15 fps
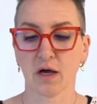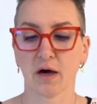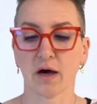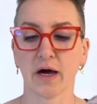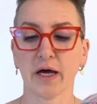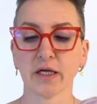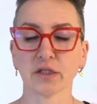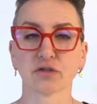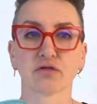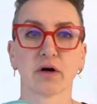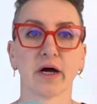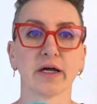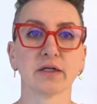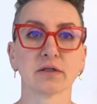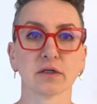I
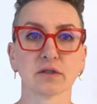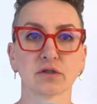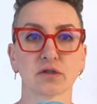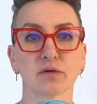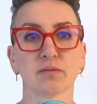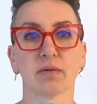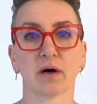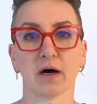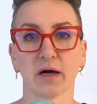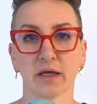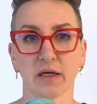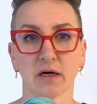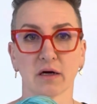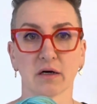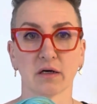try not to buy
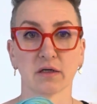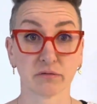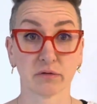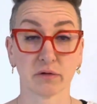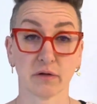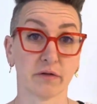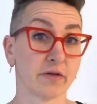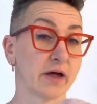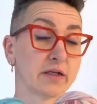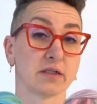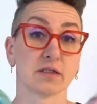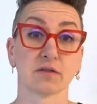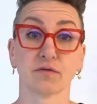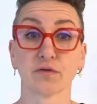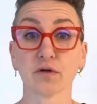yarn that
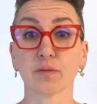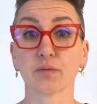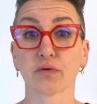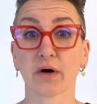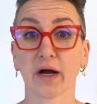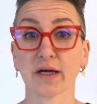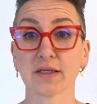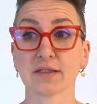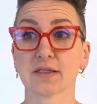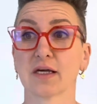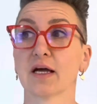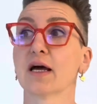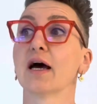is full price